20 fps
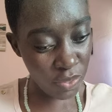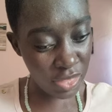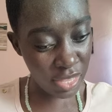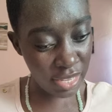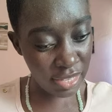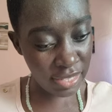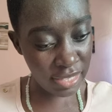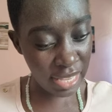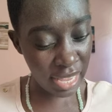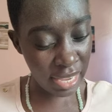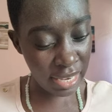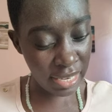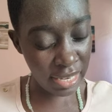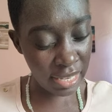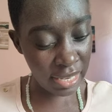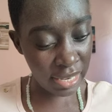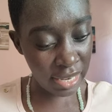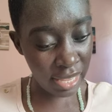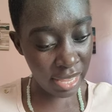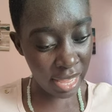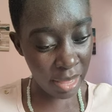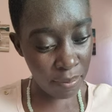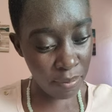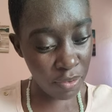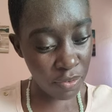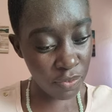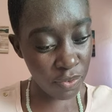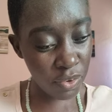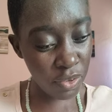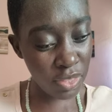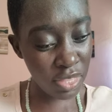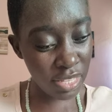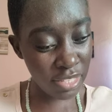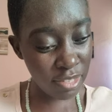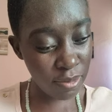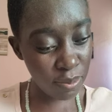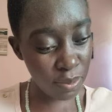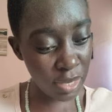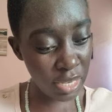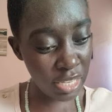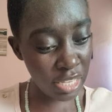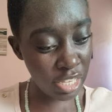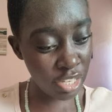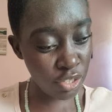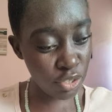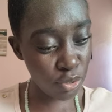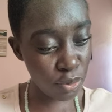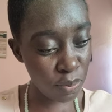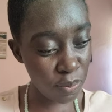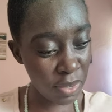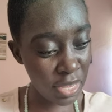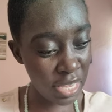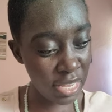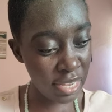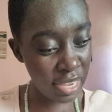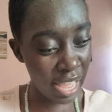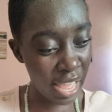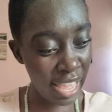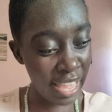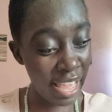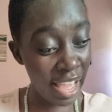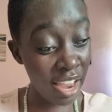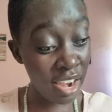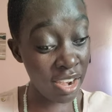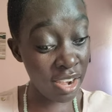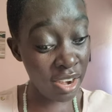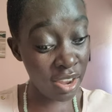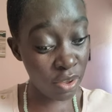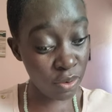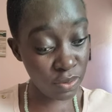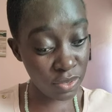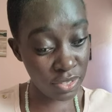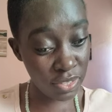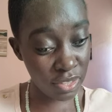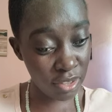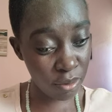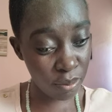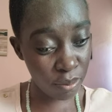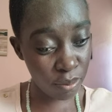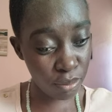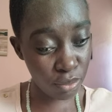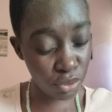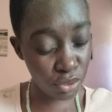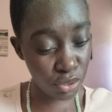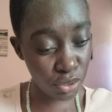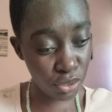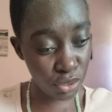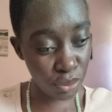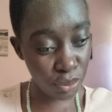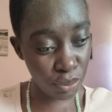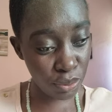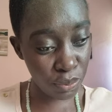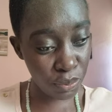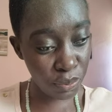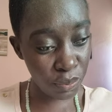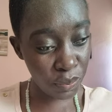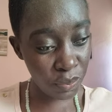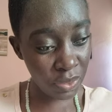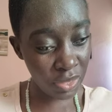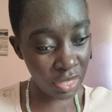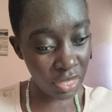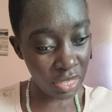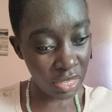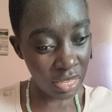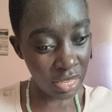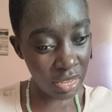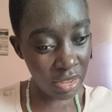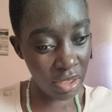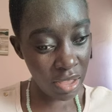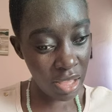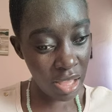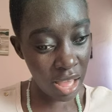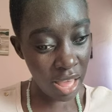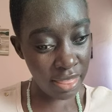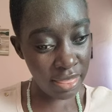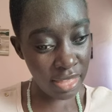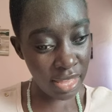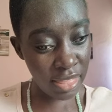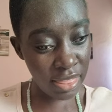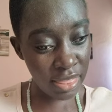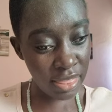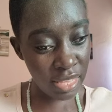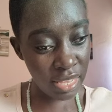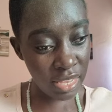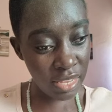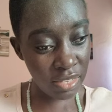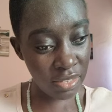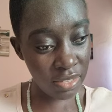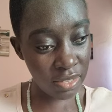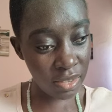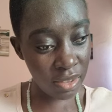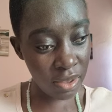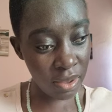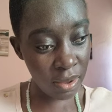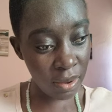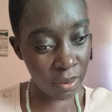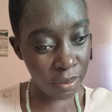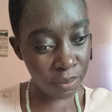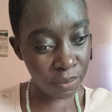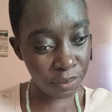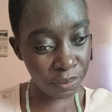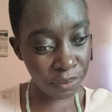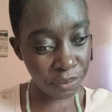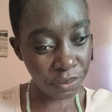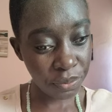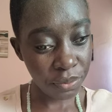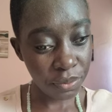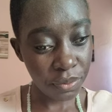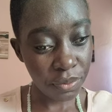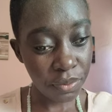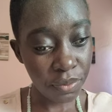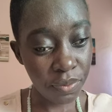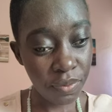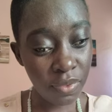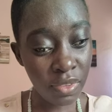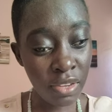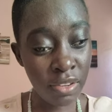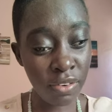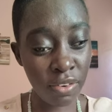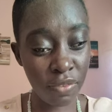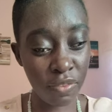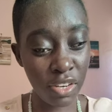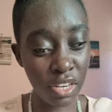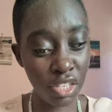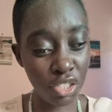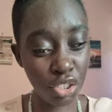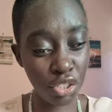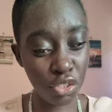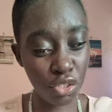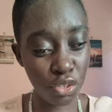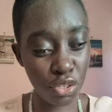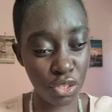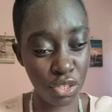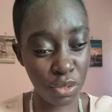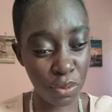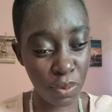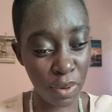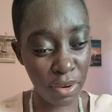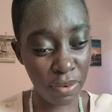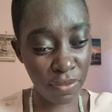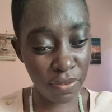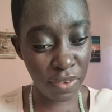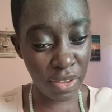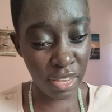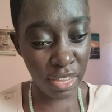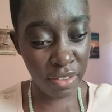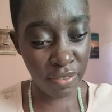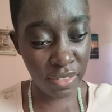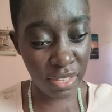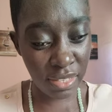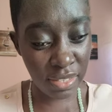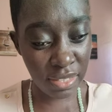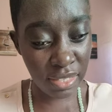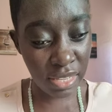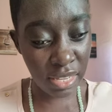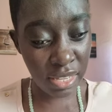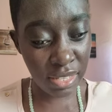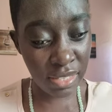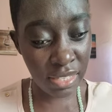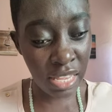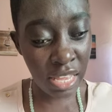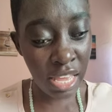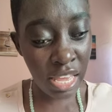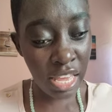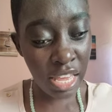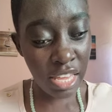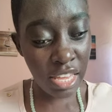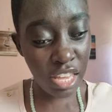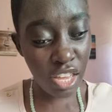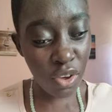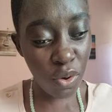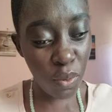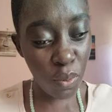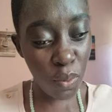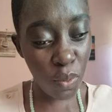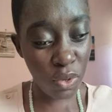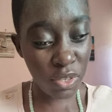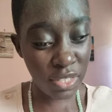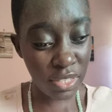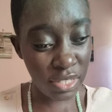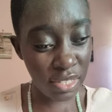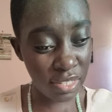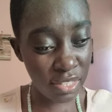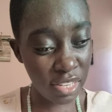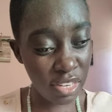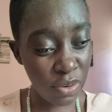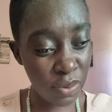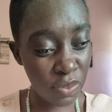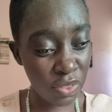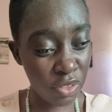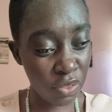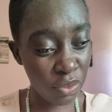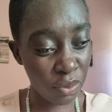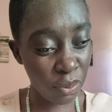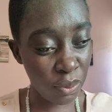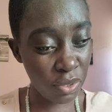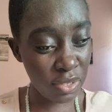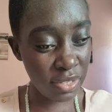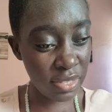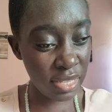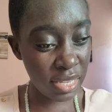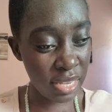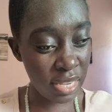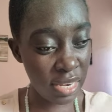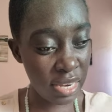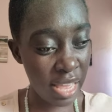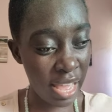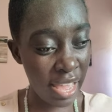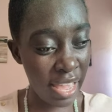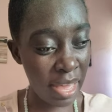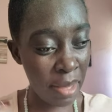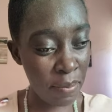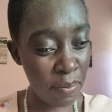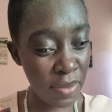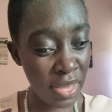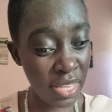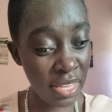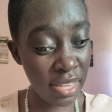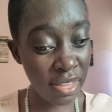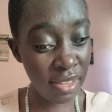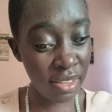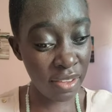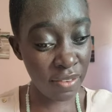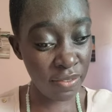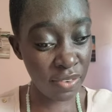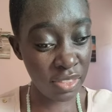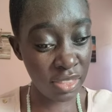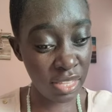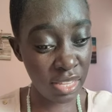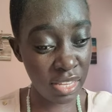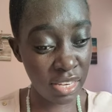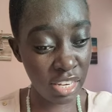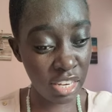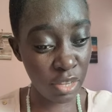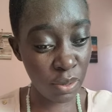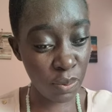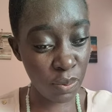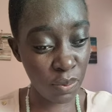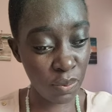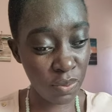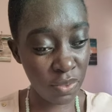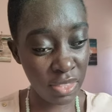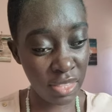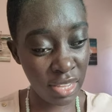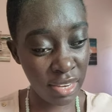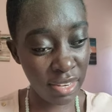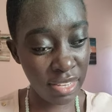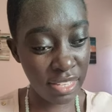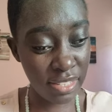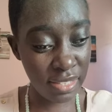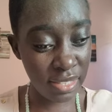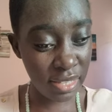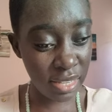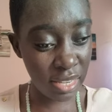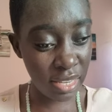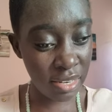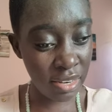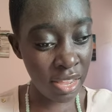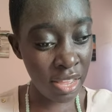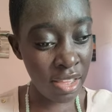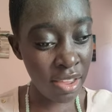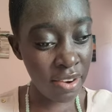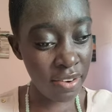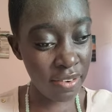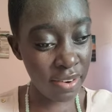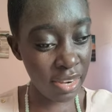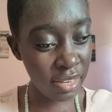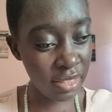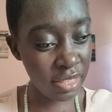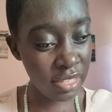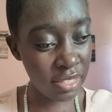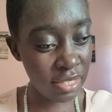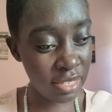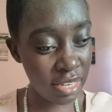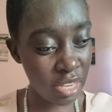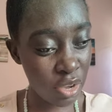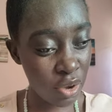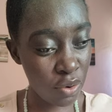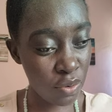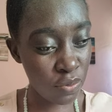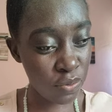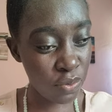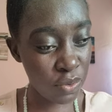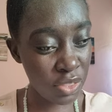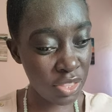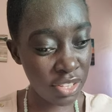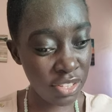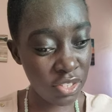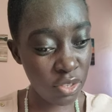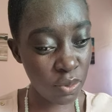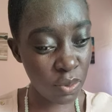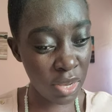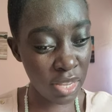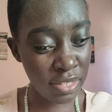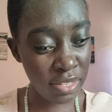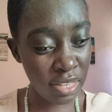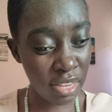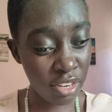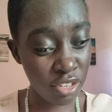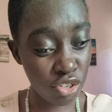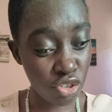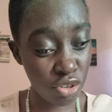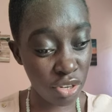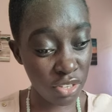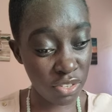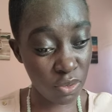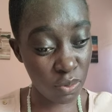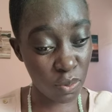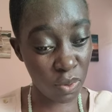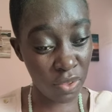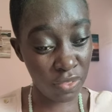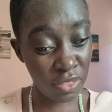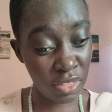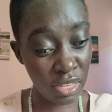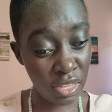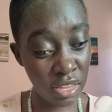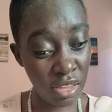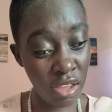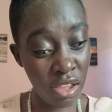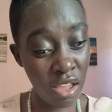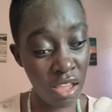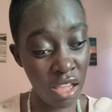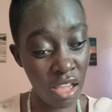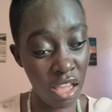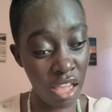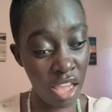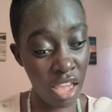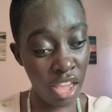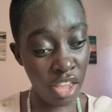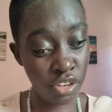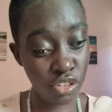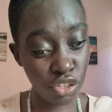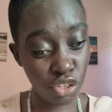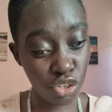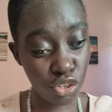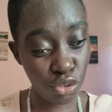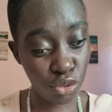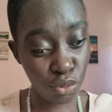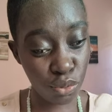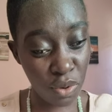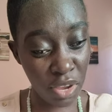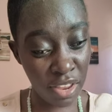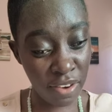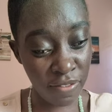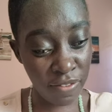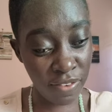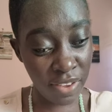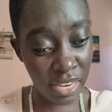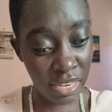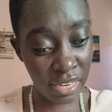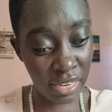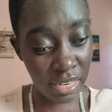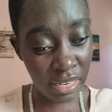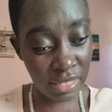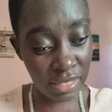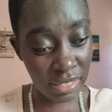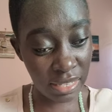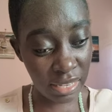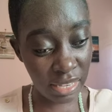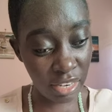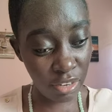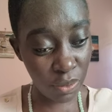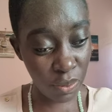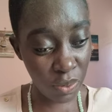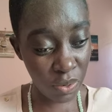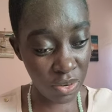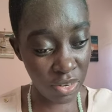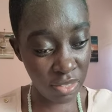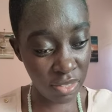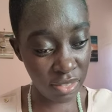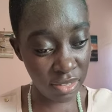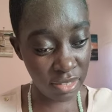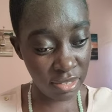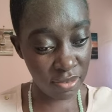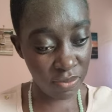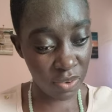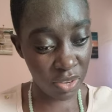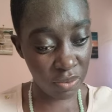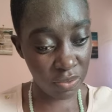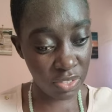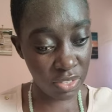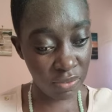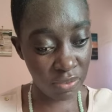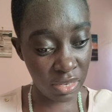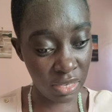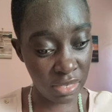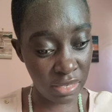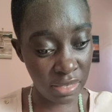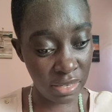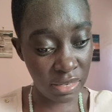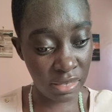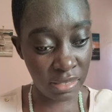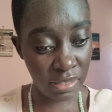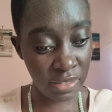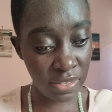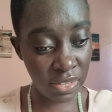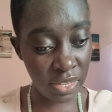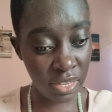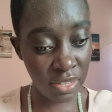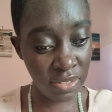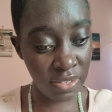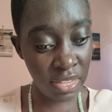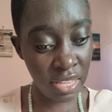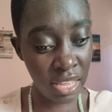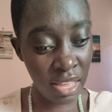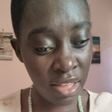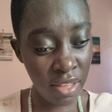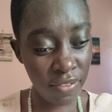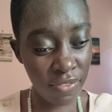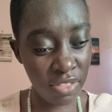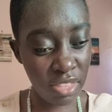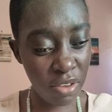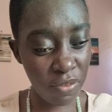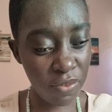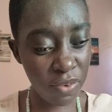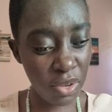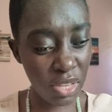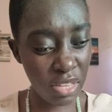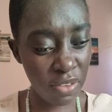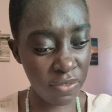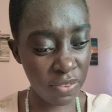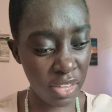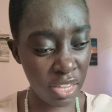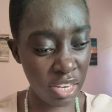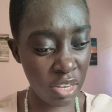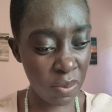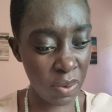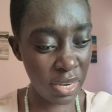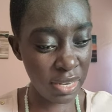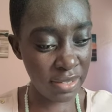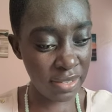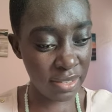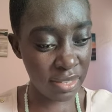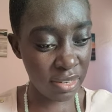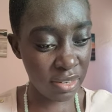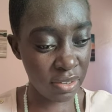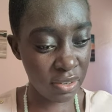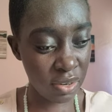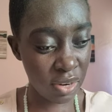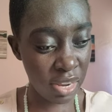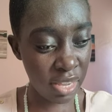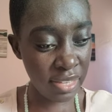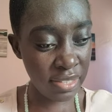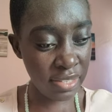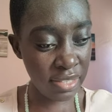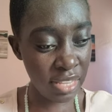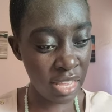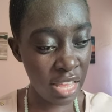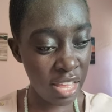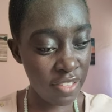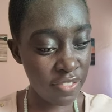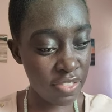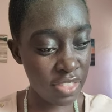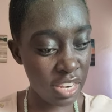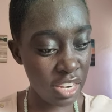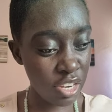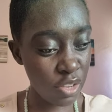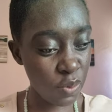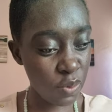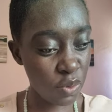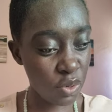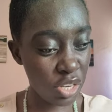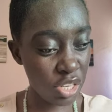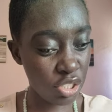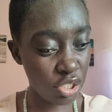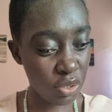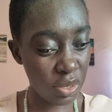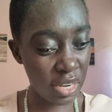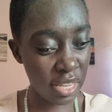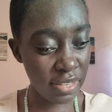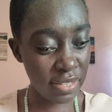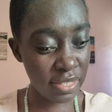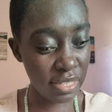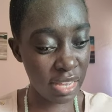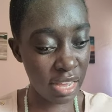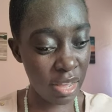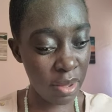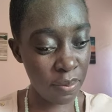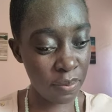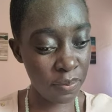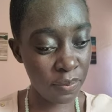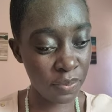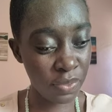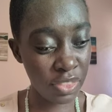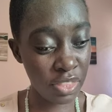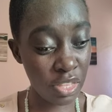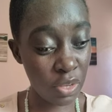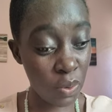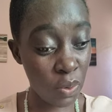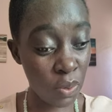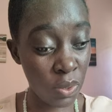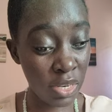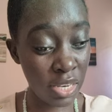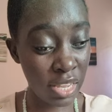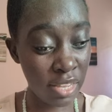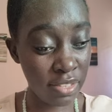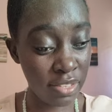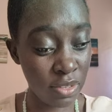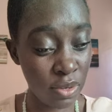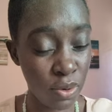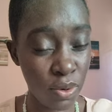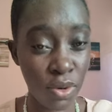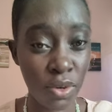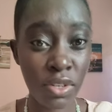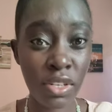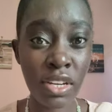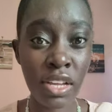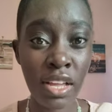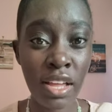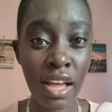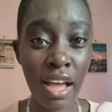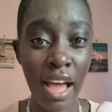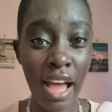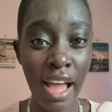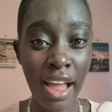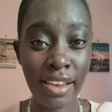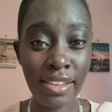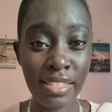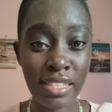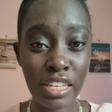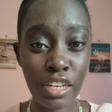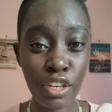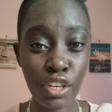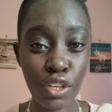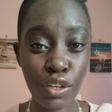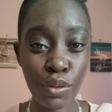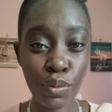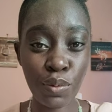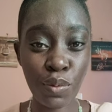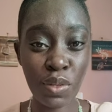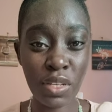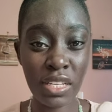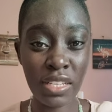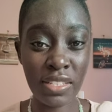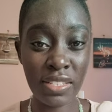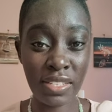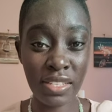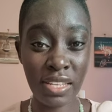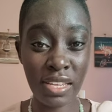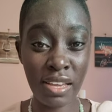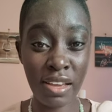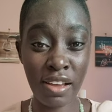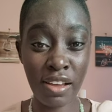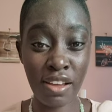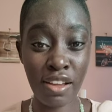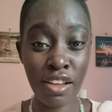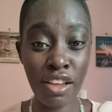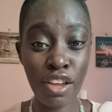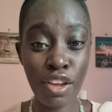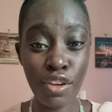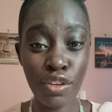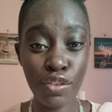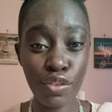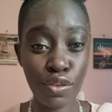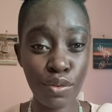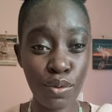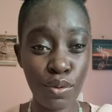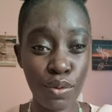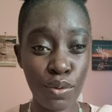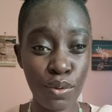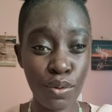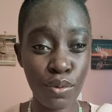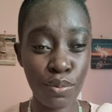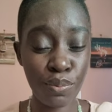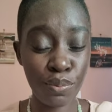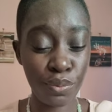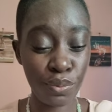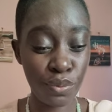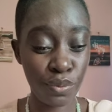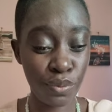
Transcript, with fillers: things I declare. Before they spring into being, I announce them to you. And then there's um, Revelation 21 5 that says, He who was seated on the throne said, I am making everything new. Then he said, Write this down, for these words are trustworthy and true. And finally, Second Corinthians 5:17 it says, "Therefore if anyone is in Christ, the new creation has come, the old has gone, and the new is here." So,